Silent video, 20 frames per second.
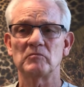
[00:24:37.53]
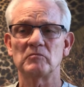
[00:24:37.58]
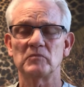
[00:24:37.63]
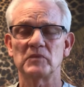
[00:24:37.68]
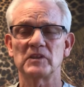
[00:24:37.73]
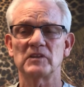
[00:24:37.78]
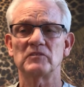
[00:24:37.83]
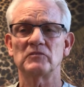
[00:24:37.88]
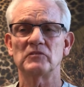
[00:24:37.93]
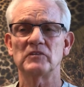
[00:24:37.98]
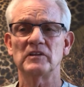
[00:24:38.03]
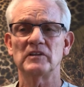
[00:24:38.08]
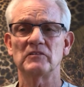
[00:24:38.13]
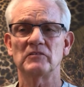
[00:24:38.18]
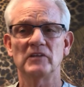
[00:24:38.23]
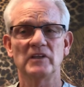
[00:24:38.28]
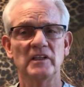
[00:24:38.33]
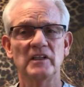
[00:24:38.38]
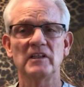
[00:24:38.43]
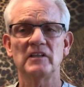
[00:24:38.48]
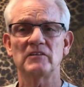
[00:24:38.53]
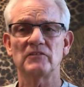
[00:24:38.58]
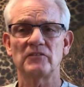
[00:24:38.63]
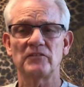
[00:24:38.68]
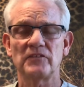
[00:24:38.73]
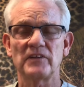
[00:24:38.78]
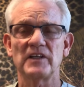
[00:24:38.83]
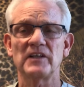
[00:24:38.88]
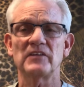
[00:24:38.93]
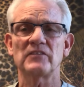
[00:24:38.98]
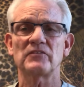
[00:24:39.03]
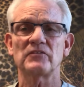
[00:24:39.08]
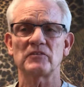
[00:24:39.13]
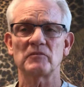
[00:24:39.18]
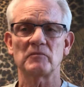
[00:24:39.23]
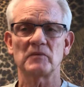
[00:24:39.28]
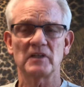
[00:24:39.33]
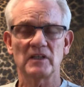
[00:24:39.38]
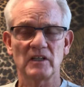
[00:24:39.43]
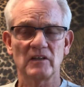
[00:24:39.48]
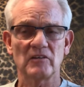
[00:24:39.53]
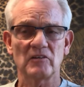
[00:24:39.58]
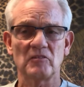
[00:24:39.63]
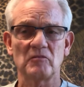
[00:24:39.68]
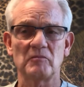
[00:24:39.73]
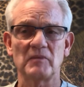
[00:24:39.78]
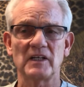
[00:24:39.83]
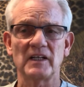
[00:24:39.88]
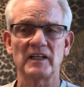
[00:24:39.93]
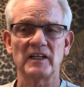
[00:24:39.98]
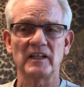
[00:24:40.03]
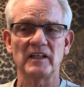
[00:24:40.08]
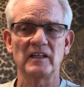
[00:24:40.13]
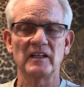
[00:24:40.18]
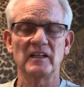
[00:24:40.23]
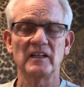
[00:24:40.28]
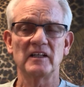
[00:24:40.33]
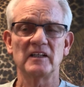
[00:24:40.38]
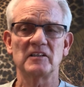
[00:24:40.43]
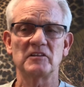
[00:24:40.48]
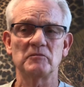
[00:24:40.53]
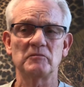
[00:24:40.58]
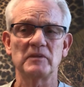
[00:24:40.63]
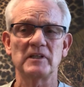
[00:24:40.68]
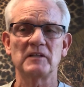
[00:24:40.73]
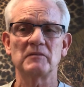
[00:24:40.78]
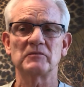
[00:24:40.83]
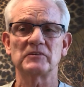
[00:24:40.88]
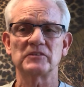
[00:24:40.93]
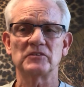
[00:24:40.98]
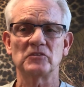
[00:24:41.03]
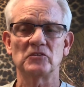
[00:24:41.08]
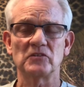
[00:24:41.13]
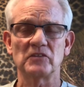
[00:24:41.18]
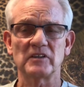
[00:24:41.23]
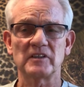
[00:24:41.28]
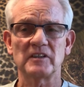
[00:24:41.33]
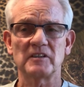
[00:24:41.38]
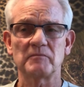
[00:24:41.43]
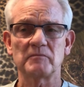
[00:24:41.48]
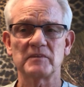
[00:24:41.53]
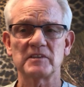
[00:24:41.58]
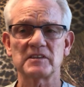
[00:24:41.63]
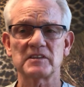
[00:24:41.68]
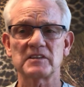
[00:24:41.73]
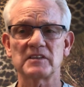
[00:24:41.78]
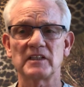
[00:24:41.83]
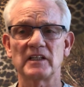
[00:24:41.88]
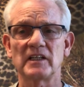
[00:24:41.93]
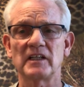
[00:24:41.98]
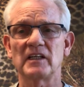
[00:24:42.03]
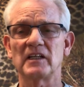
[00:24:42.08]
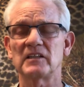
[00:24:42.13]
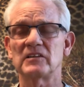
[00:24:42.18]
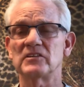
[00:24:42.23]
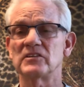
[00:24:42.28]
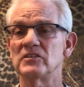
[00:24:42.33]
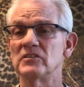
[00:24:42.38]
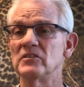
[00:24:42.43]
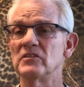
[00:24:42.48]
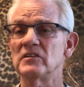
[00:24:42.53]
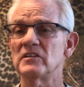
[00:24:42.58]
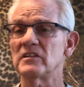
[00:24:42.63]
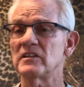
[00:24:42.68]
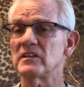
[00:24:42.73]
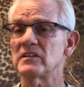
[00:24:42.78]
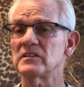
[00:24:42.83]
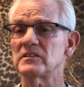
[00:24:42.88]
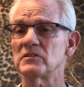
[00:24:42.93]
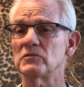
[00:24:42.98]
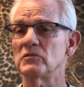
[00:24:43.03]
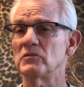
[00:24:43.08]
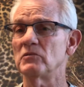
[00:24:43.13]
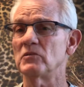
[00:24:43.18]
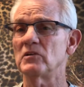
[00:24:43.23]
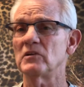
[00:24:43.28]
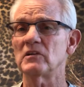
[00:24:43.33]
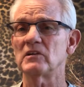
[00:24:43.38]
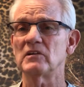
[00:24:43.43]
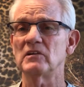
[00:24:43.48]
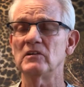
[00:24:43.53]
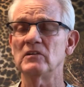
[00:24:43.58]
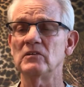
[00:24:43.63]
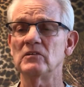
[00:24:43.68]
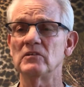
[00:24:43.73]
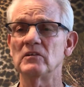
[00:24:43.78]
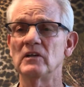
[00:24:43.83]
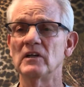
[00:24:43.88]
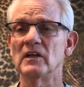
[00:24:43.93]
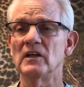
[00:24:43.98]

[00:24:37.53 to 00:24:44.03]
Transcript: but we need the faith from God Almighty to be able to overcome this thing and to do the things that we want to do.